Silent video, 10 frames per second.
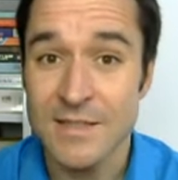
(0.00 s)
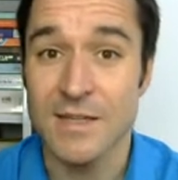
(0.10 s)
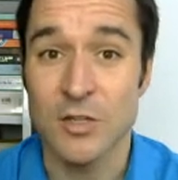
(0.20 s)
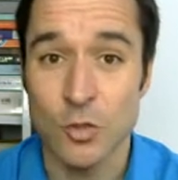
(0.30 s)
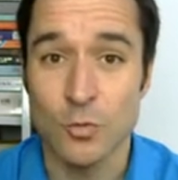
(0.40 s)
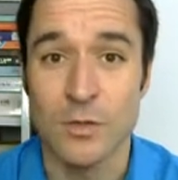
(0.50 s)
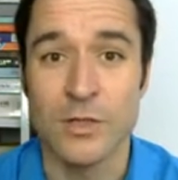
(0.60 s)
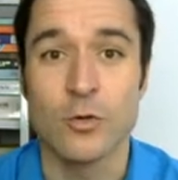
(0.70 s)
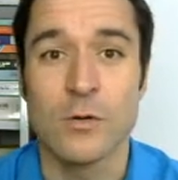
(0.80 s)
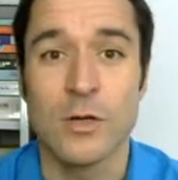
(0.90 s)
tool, the
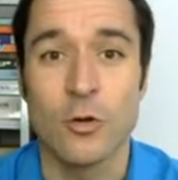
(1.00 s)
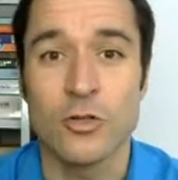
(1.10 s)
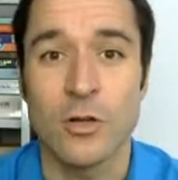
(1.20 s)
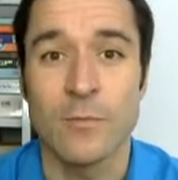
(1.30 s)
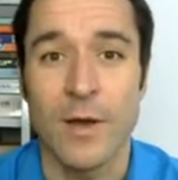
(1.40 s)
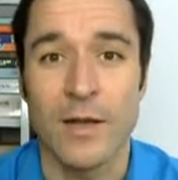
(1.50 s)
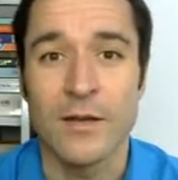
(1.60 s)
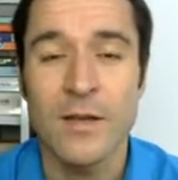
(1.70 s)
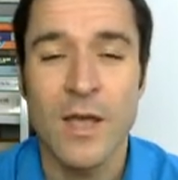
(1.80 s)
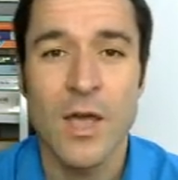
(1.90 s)
Google Closure Compiler,
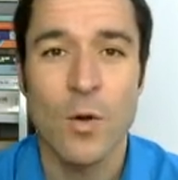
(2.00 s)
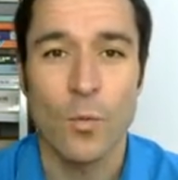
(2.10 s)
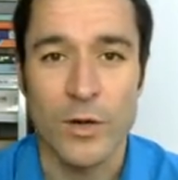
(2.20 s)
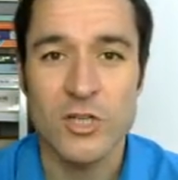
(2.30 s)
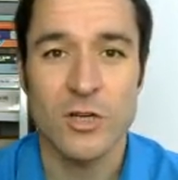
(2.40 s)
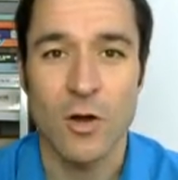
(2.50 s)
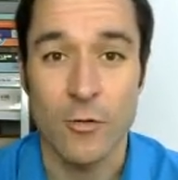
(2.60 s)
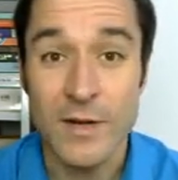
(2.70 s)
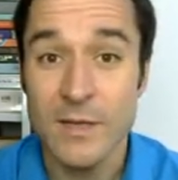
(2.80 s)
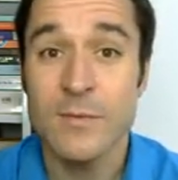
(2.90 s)
which
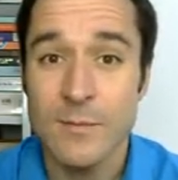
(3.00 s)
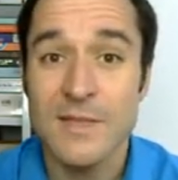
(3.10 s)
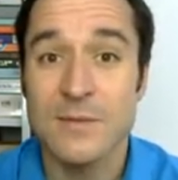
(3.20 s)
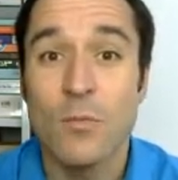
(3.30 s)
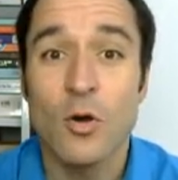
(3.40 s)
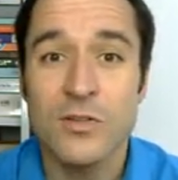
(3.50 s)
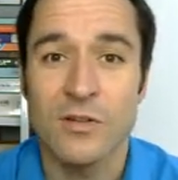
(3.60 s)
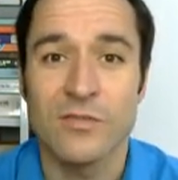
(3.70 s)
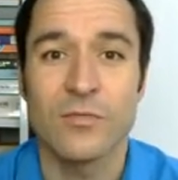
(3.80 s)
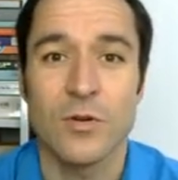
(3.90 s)
already implements most
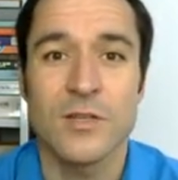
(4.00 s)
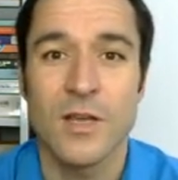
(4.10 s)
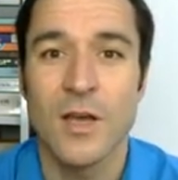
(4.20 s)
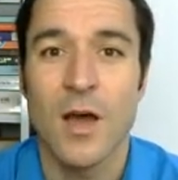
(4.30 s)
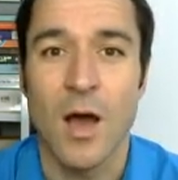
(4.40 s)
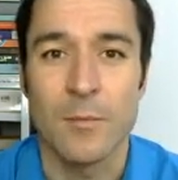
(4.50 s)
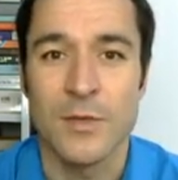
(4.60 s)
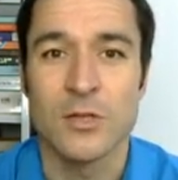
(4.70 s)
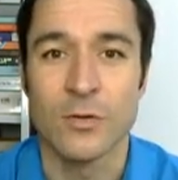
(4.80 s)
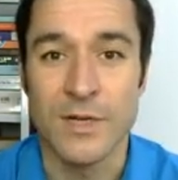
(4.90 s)
of what um,
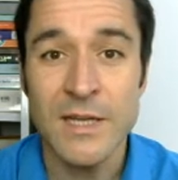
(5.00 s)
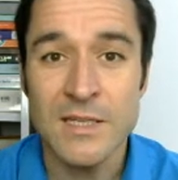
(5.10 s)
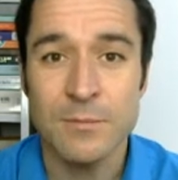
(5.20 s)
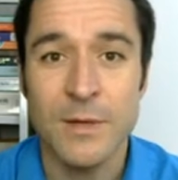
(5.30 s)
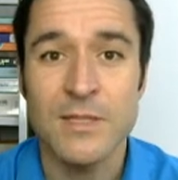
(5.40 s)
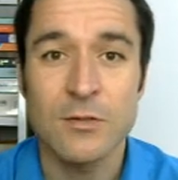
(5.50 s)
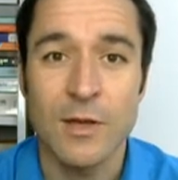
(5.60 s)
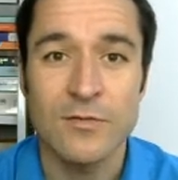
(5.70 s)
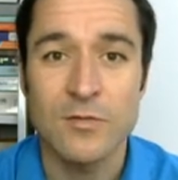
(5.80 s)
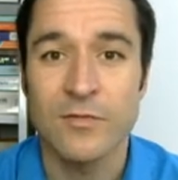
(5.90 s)
you'll need, but you have
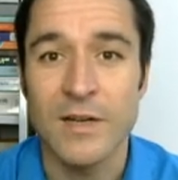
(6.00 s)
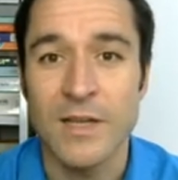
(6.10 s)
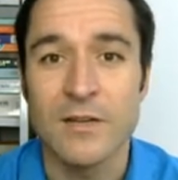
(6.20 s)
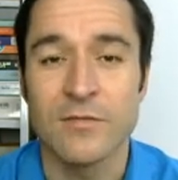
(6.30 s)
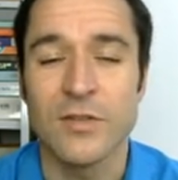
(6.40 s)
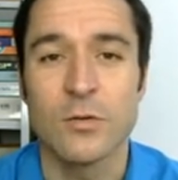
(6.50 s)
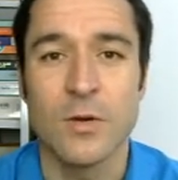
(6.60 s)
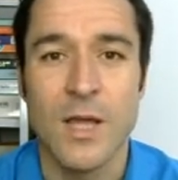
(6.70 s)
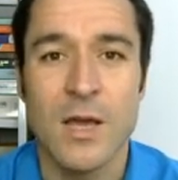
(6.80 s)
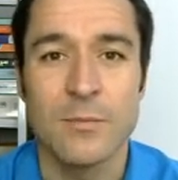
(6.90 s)
to fill in a few
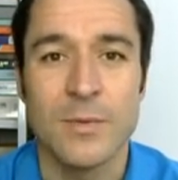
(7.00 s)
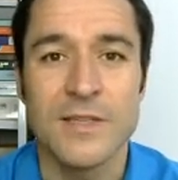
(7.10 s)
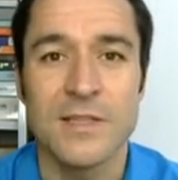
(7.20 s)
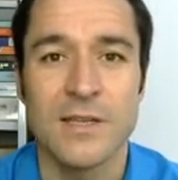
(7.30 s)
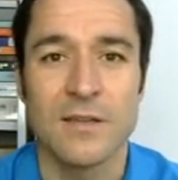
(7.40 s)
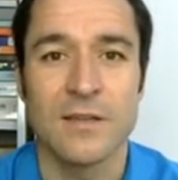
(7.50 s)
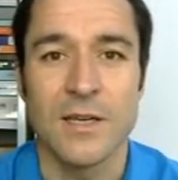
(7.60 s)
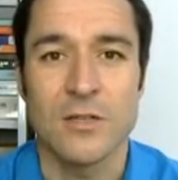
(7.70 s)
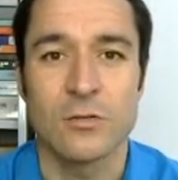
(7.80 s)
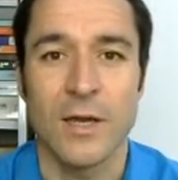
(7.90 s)
bits here and there
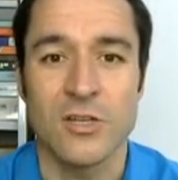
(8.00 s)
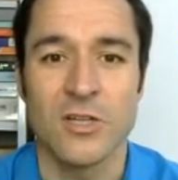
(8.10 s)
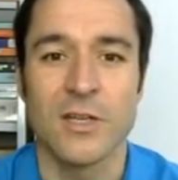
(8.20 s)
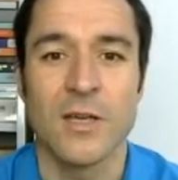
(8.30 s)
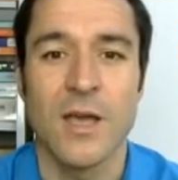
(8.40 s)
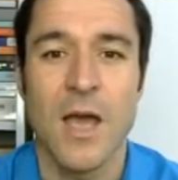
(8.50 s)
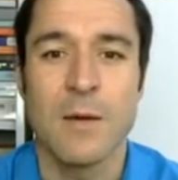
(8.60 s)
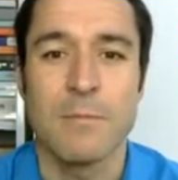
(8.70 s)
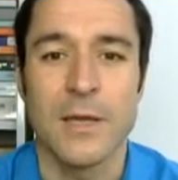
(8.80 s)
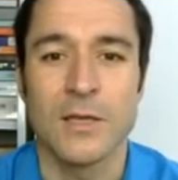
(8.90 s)
to actually
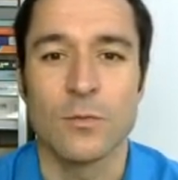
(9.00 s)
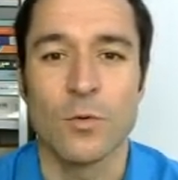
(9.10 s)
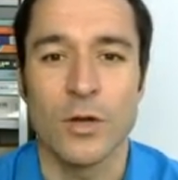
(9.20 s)
make it work.